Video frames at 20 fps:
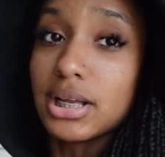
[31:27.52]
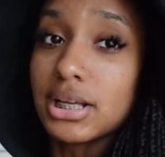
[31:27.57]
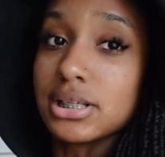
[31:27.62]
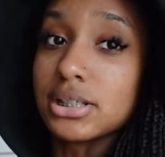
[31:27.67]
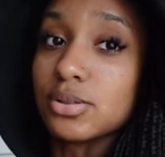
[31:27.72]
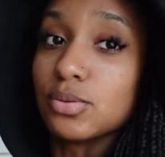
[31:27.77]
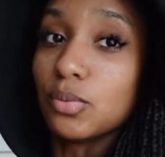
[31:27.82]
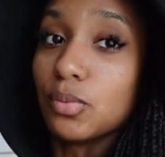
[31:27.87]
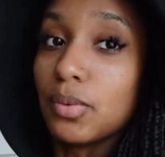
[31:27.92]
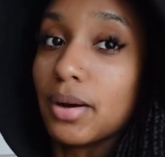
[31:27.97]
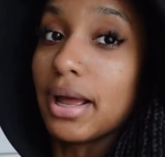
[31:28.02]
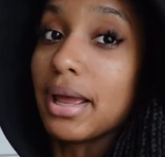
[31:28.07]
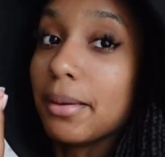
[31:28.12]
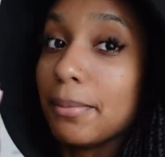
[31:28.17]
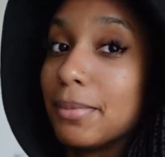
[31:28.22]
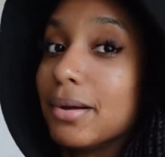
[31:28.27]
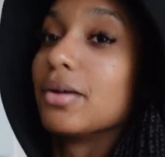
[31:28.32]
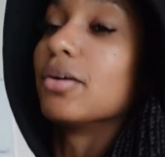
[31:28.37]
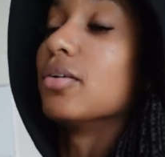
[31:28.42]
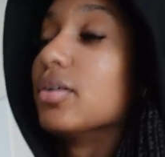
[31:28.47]
is way
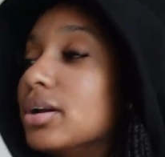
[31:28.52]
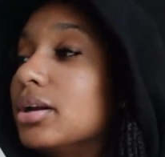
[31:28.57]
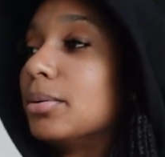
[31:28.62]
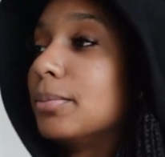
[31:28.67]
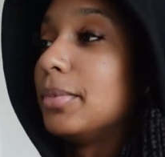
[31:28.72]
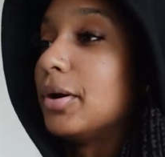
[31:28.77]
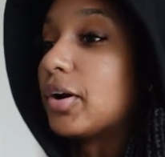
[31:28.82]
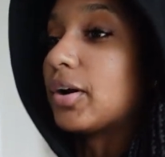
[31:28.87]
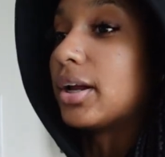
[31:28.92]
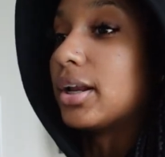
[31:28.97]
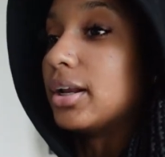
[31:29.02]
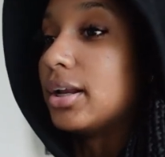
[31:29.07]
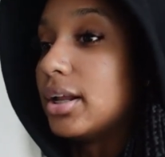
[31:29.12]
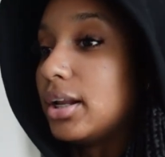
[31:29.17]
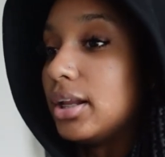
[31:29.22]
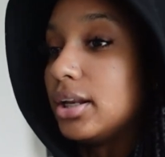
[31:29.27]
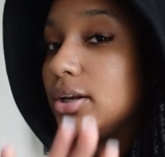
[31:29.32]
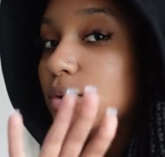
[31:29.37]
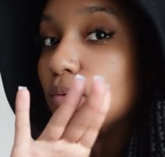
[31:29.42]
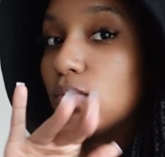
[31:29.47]
better than American
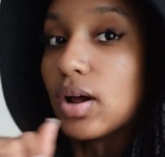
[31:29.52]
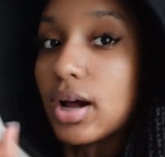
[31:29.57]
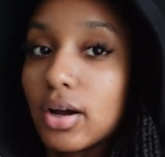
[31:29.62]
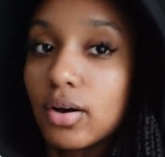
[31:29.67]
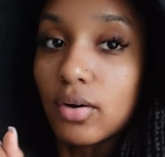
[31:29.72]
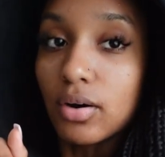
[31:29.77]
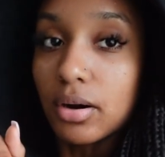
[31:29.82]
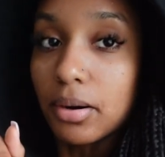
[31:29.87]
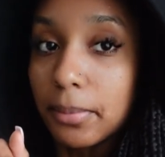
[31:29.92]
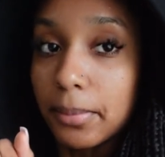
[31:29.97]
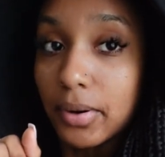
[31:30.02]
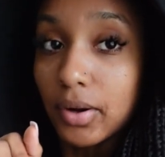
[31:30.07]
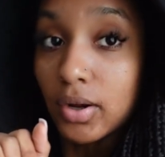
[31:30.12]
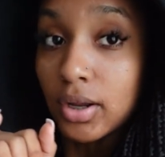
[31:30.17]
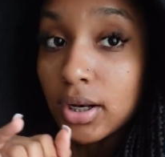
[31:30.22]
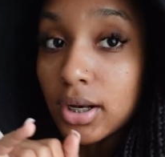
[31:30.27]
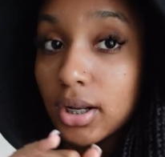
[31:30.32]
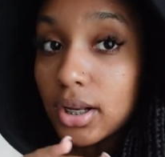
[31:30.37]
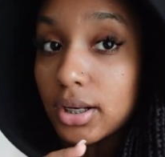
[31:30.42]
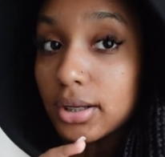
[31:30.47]
Deli. Do not go to
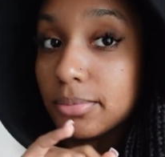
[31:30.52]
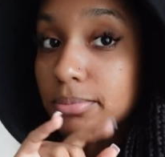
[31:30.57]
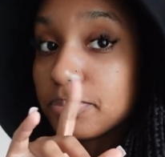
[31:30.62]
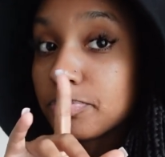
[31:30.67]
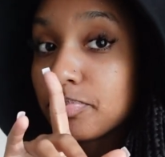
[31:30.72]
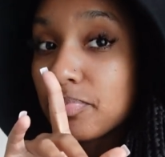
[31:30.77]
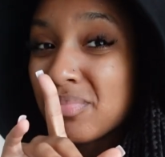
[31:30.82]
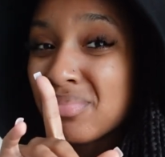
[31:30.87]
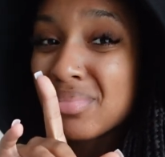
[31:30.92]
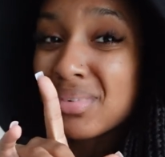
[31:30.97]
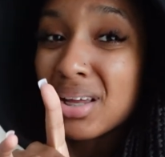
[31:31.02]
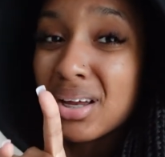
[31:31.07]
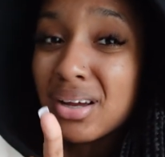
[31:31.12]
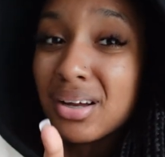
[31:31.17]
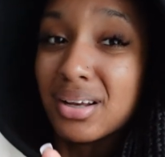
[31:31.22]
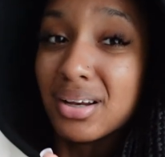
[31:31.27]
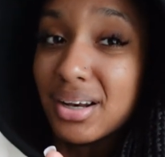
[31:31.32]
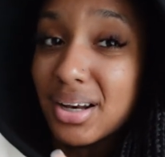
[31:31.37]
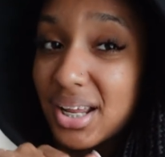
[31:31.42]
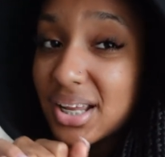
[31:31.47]
American Deli.
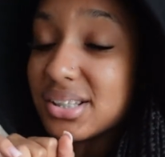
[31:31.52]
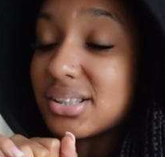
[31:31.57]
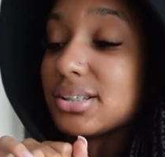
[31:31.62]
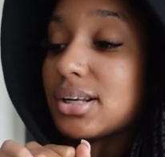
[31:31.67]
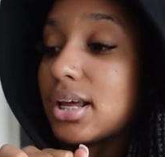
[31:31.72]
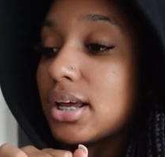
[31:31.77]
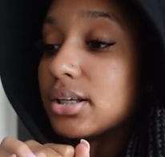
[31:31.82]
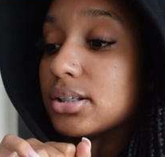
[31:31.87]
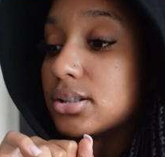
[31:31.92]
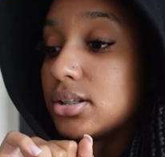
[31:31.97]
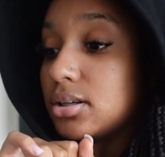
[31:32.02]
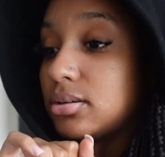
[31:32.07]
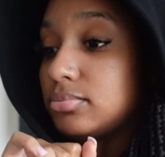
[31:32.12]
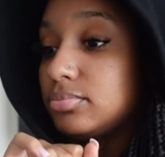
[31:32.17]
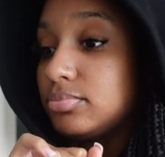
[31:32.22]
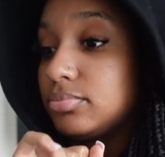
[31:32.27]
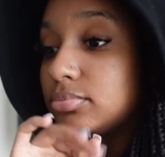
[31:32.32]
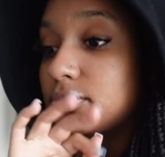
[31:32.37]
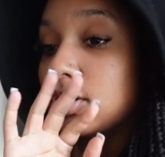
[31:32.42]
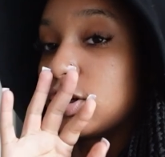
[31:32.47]
That's nasty.
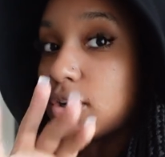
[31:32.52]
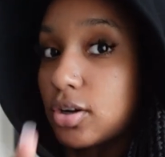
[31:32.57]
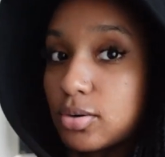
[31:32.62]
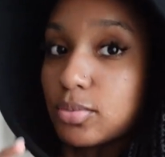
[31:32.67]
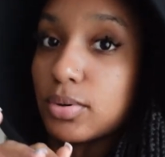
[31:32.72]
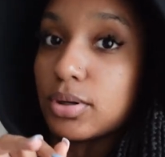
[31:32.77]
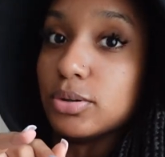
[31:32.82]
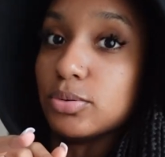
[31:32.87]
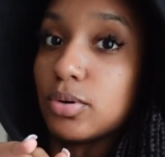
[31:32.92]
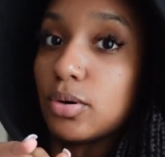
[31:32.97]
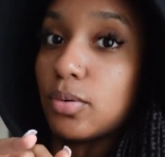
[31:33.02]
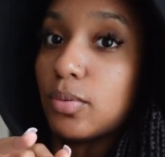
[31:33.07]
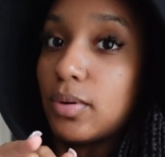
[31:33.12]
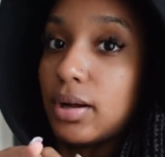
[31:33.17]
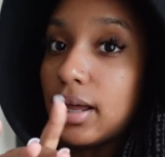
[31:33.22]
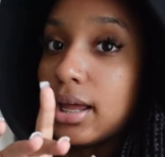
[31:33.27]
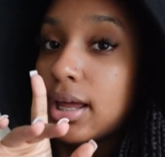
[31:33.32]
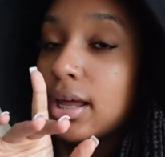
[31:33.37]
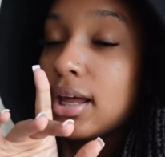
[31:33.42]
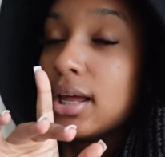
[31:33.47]
Go to Wings
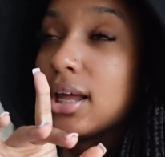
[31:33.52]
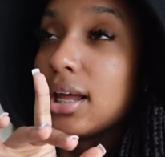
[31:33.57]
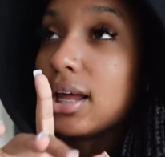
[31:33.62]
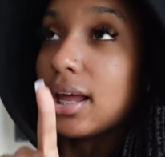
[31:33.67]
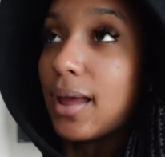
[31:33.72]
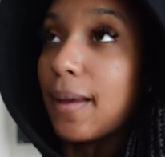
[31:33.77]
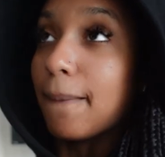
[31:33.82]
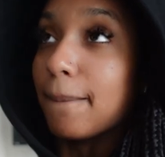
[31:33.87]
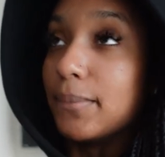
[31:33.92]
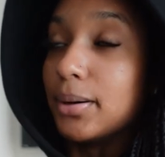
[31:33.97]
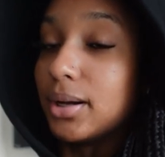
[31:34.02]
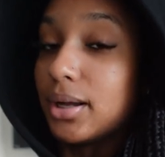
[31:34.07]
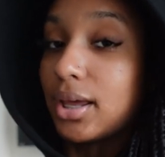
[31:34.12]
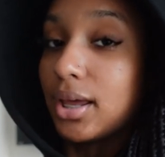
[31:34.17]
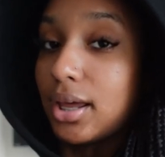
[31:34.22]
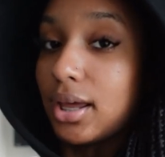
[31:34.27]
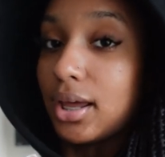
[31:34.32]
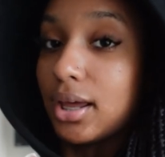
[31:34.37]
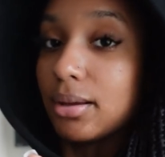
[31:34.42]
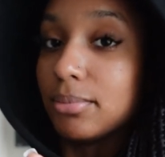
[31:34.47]
101 and
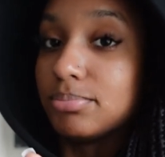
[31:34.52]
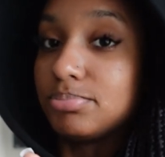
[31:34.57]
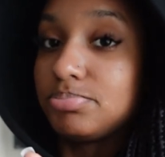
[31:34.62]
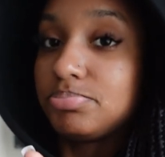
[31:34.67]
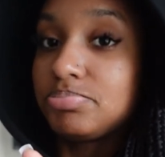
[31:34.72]
Buckhead.